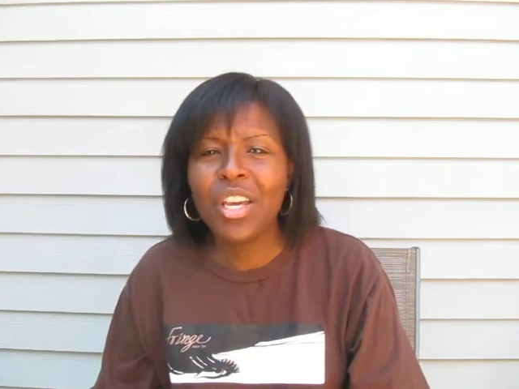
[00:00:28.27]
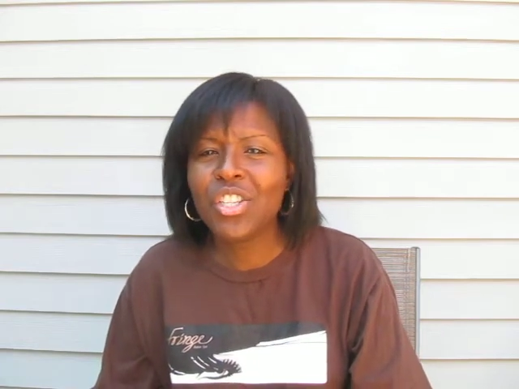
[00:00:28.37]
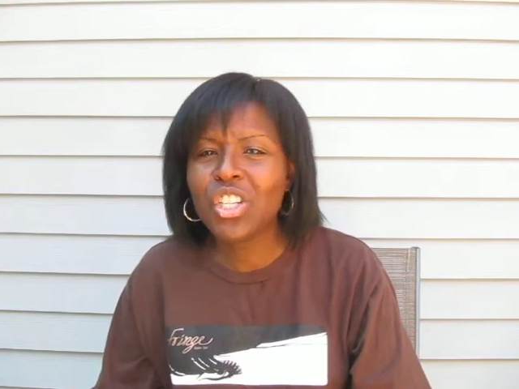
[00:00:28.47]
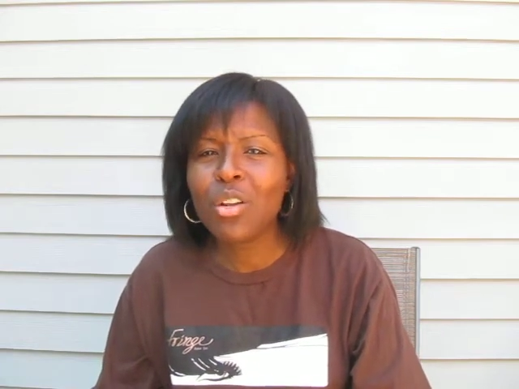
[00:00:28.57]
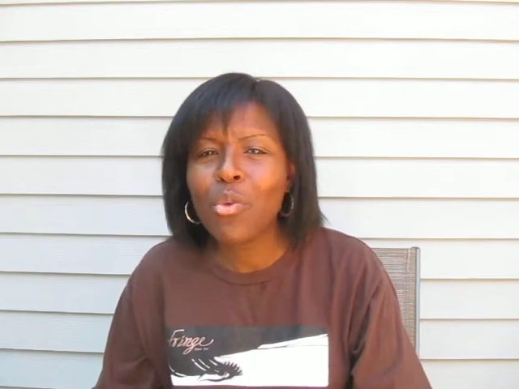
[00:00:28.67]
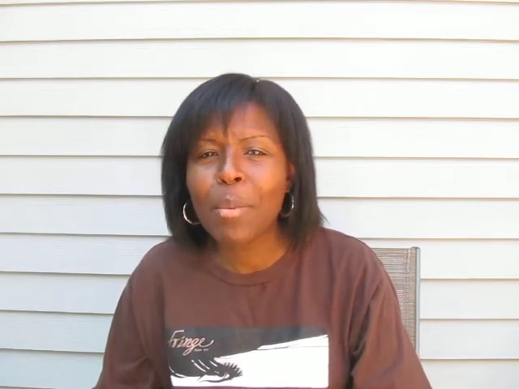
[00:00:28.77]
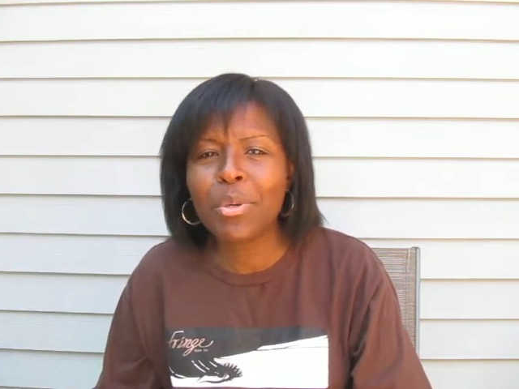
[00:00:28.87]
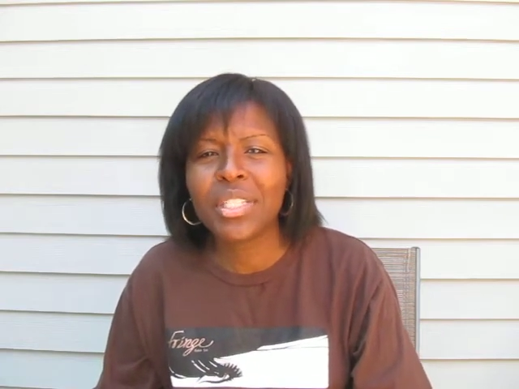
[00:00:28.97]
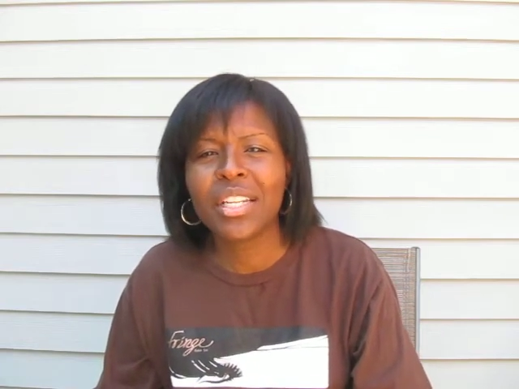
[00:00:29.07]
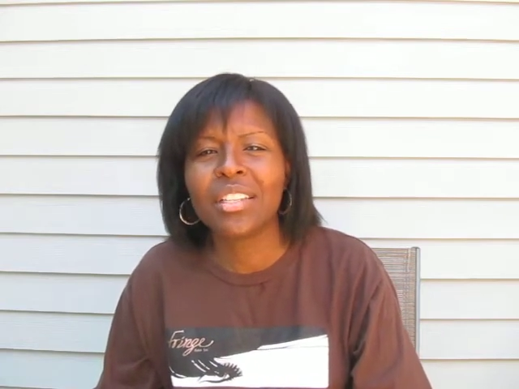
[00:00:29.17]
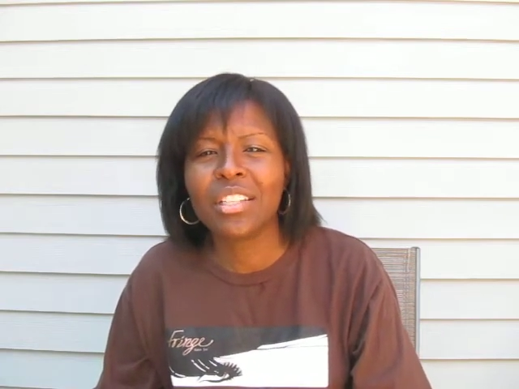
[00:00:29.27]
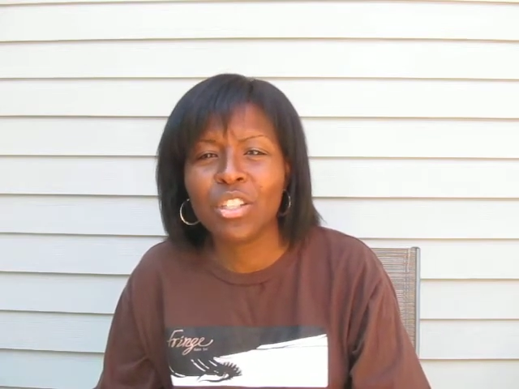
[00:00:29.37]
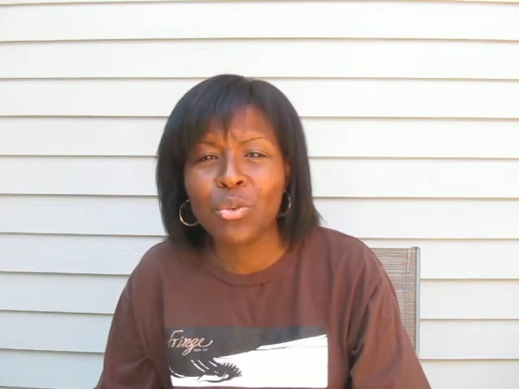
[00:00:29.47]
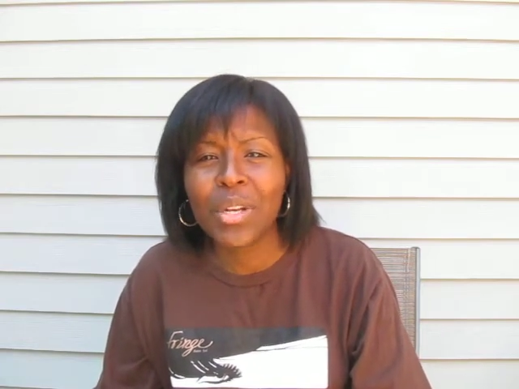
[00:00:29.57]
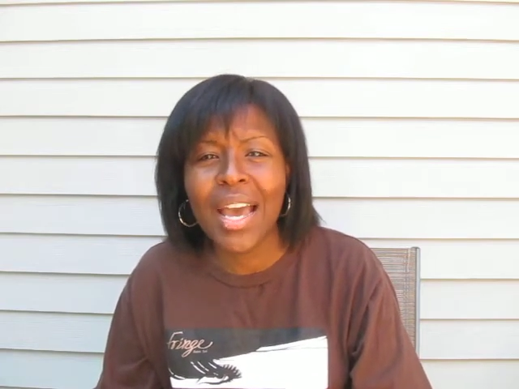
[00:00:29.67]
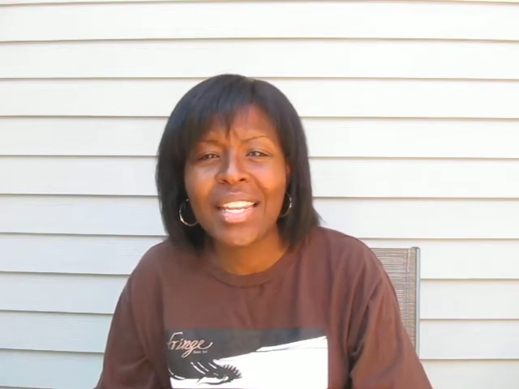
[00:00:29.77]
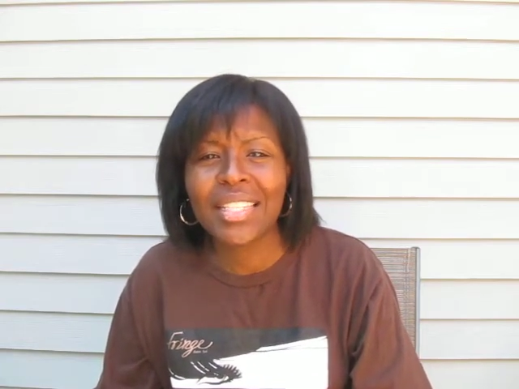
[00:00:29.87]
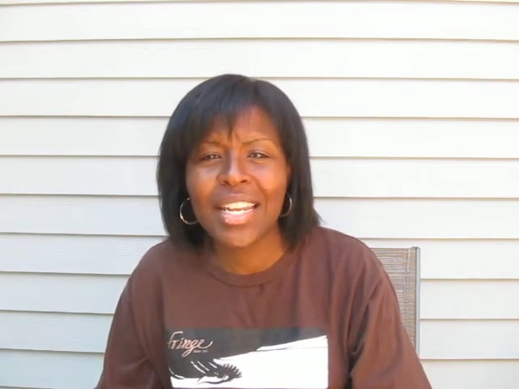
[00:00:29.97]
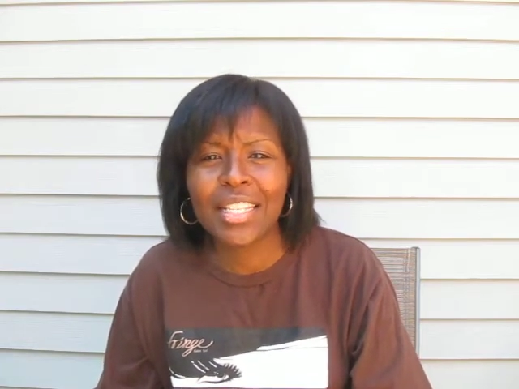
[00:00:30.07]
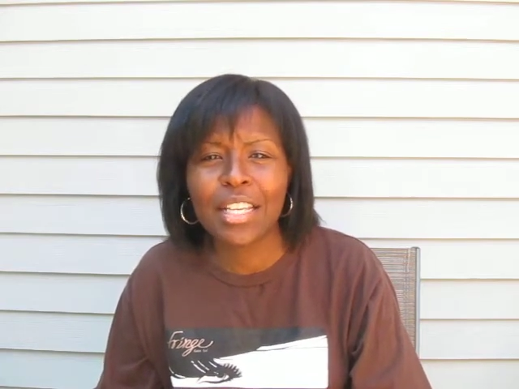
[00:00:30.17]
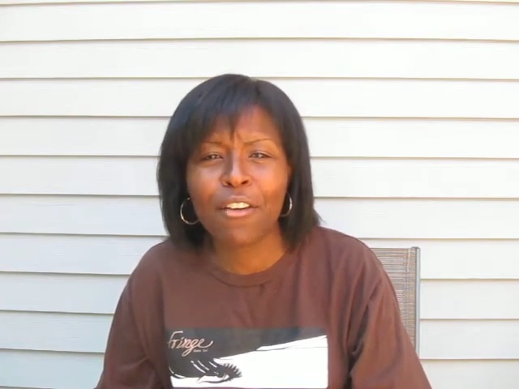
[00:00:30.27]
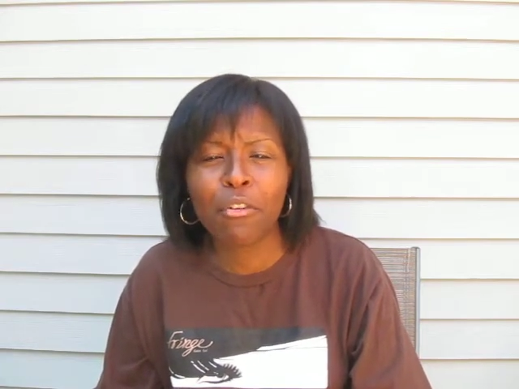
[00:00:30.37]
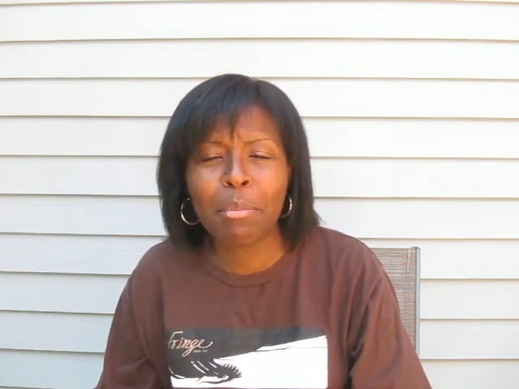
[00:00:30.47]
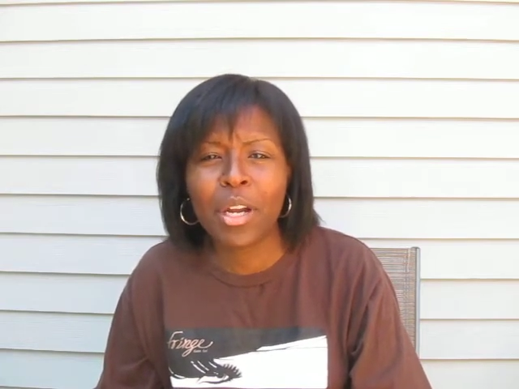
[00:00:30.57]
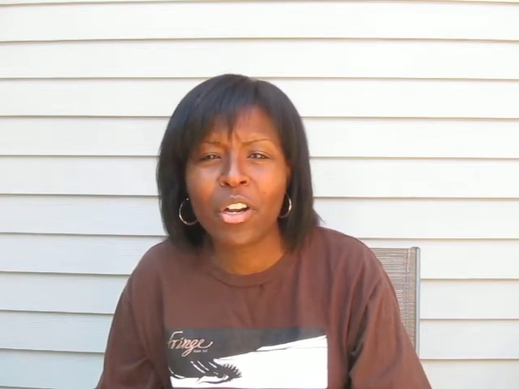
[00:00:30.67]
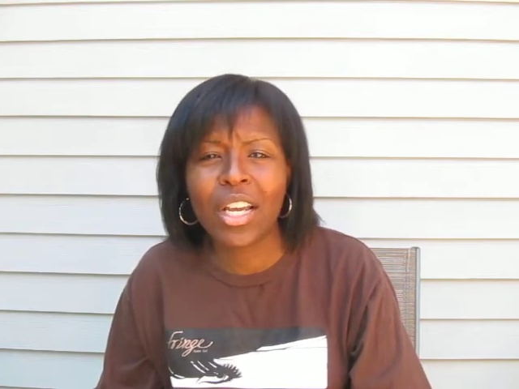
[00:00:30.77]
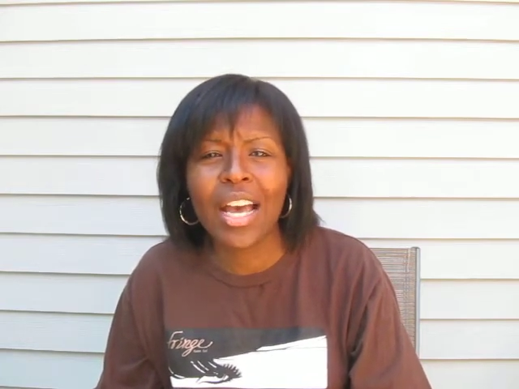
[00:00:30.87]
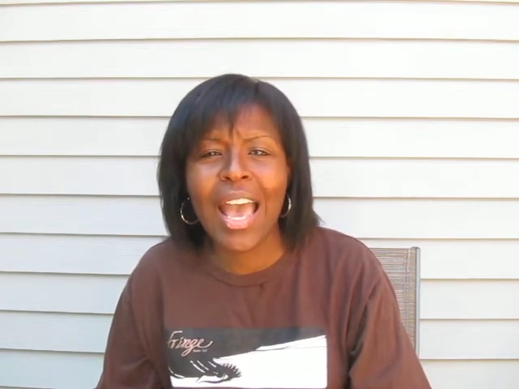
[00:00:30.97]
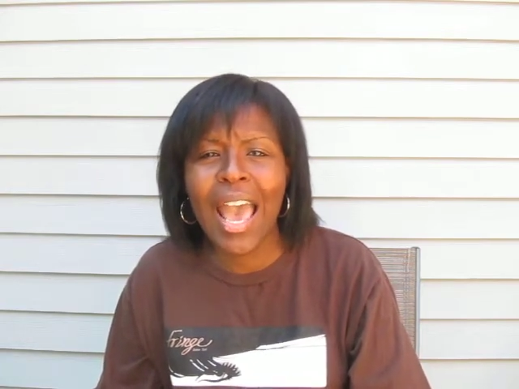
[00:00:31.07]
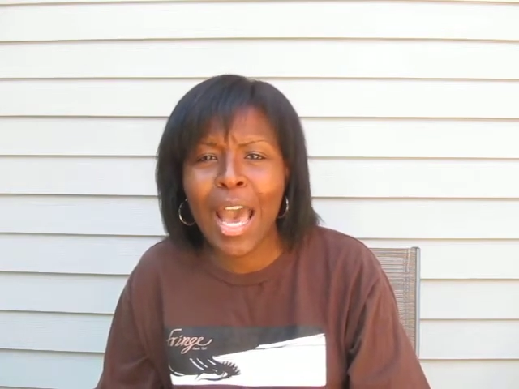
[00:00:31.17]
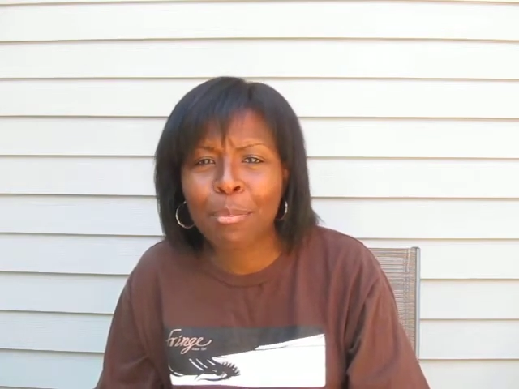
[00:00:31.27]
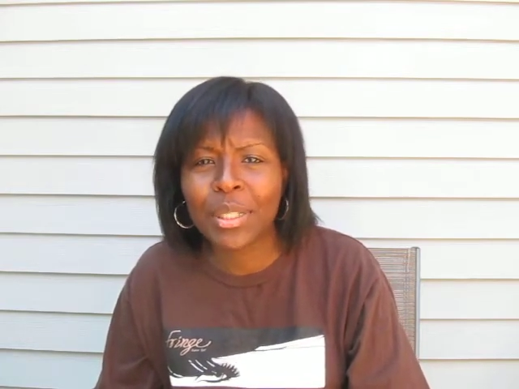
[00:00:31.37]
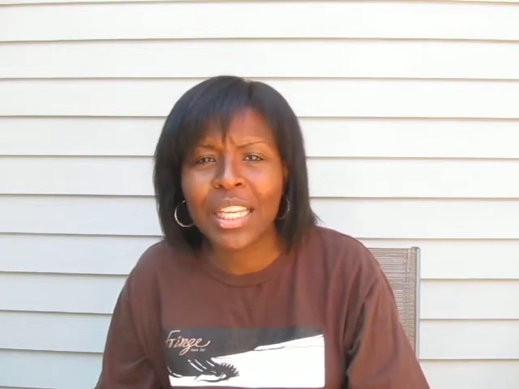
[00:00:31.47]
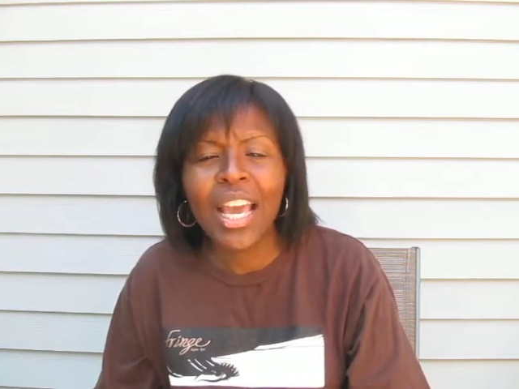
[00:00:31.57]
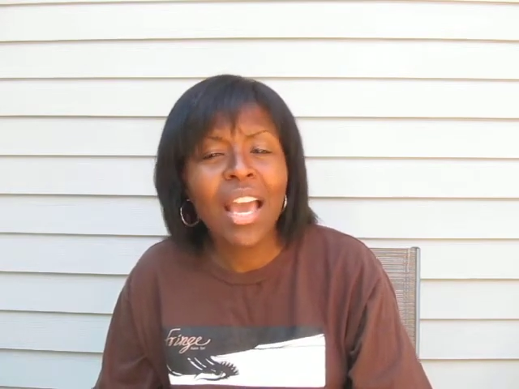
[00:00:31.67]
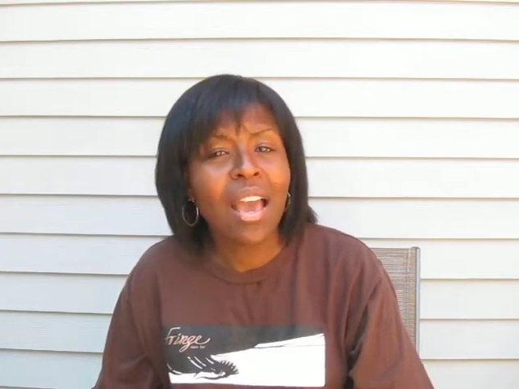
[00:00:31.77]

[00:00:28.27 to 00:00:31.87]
She represented the United States of America aptly,